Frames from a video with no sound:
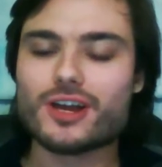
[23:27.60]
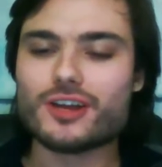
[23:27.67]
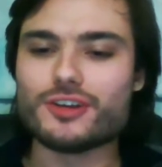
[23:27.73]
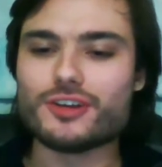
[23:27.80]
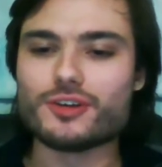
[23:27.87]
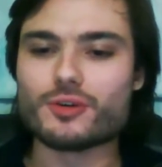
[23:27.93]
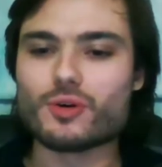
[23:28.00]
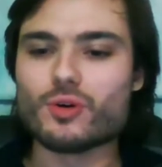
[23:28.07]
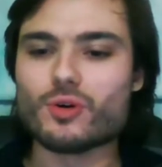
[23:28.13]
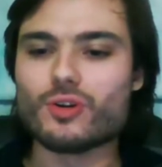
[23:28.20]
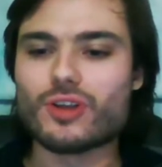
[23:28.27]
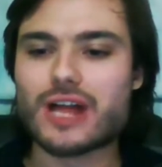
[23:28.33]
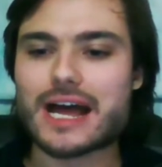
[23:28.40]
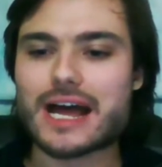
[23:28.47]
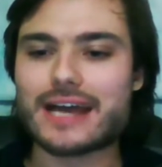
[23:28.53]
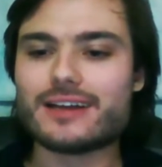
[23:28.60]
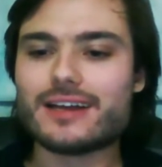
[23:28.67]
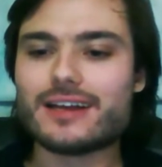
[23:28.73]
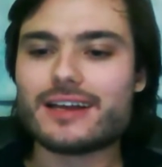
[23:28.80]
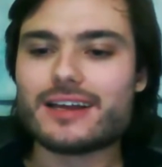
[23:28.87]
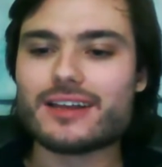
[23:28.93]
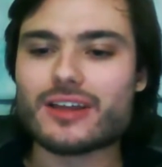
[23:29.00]
you're all like
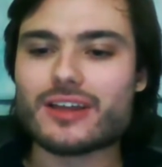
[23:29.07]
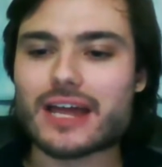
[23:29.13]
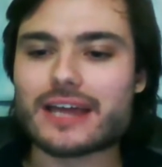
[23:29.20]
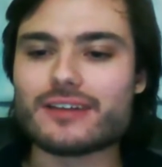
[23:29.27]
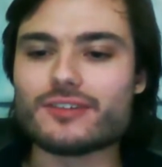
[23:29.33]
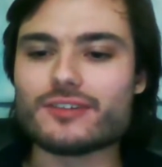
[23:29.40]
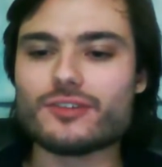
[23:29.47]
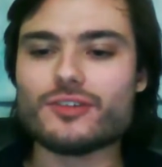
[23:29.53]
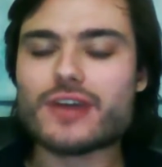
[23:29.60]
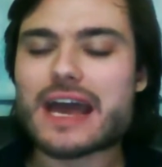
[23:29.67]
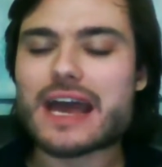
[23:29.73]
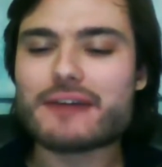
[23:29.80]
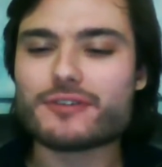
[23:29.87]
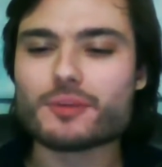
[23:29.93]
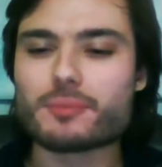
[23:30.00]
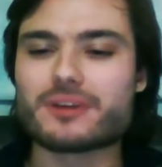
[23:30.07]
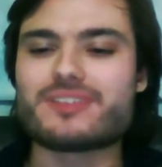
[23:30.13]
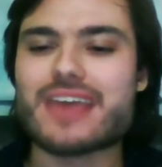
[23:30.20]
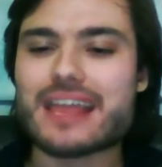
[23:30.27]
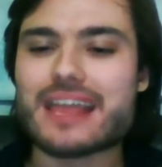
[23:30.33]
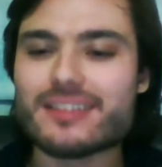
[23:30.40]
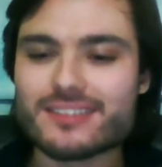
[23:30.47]
like you have to
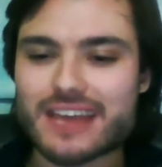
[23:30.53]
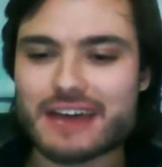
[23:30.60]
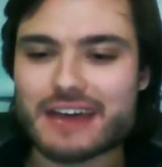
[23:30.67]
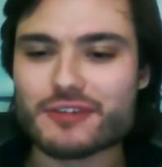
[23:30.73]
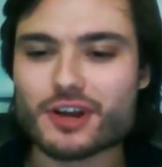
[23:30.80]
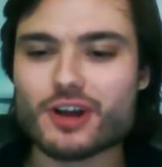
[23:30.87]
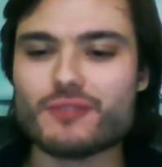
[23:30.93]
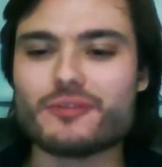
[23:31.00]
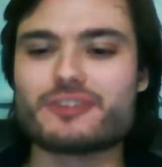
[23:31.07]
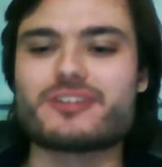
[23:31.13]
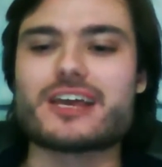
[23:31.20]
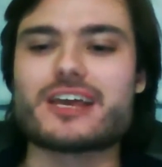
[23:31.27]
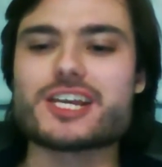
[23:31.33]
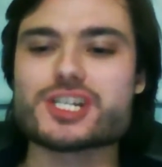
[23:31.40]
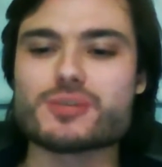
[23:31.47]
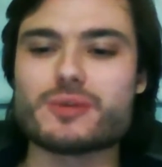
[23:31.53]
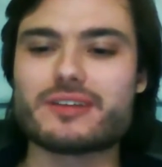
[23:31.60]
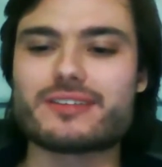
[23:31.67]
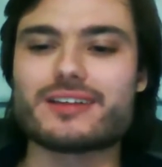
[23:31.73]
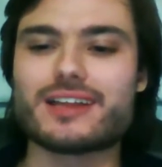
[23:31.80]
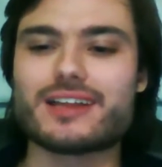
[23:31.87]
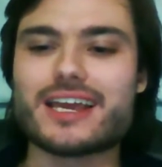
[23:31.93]
pretend to have a conversation
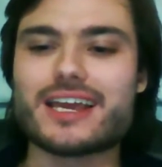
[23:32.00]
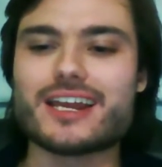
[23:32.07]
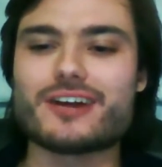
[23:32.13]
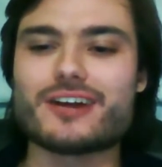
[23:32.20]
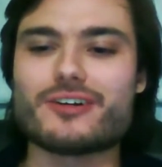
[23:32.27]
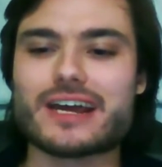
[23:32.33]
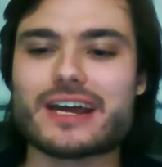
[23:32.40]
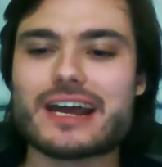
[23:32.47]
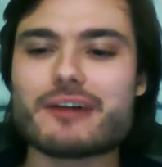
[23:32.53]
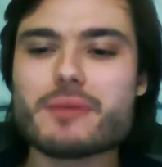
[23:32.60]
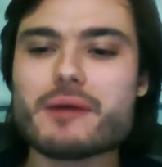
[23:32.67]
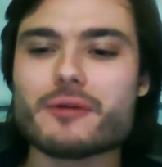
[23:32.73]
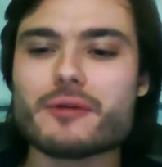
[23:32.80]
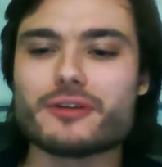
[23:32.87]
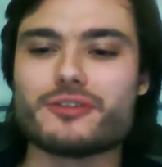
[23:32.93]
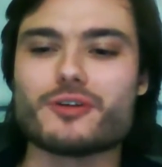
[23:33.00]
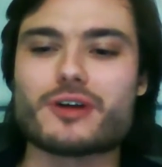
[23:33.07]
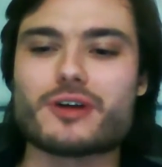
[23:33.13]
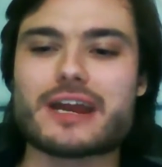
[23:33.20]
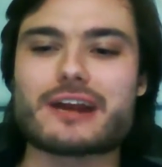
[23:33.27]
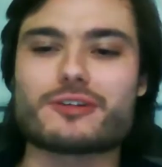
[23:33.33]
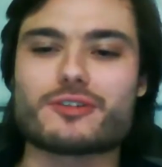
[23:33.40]
with Selina and I can't remember if it's your
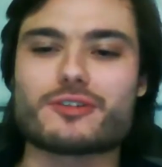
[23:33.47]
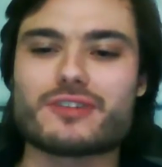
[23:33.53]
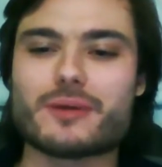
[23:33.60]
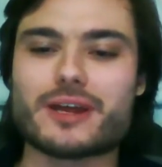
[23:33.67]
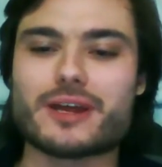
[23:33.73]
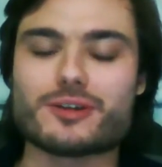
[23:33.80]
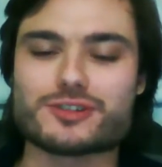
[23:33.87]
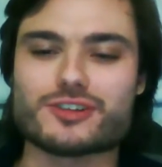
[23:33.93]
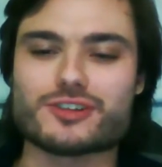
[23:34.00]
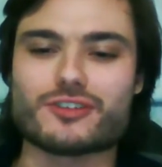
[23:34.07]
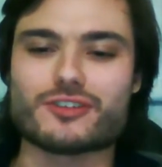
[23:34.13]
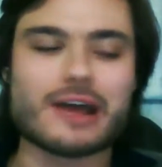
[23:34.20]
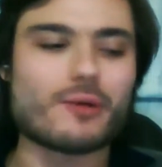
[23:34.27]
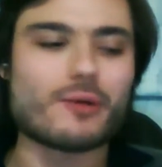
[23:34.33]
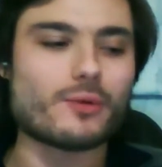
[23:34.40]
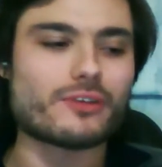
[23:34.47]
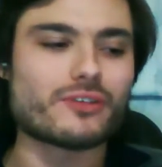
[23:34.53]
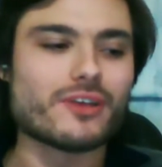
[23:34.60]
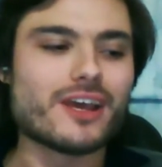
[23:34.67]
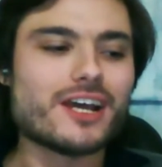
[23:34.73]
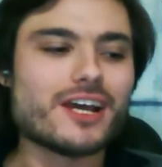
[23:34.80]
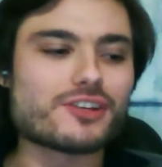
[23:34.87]
character or someone oh, else yeah. just like,
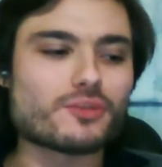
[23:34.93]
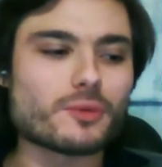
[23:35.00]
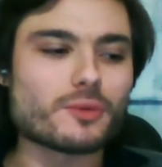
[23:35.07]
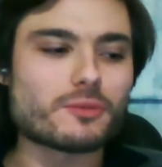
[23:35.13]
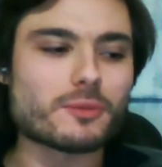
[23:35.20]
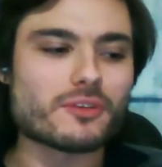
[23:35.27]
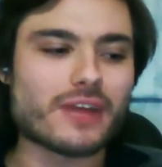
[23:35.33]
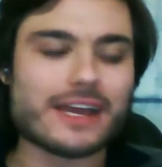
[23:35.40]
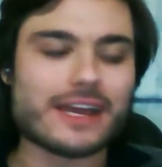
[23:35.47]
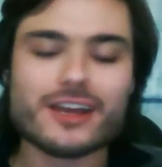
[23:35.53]
just whispers like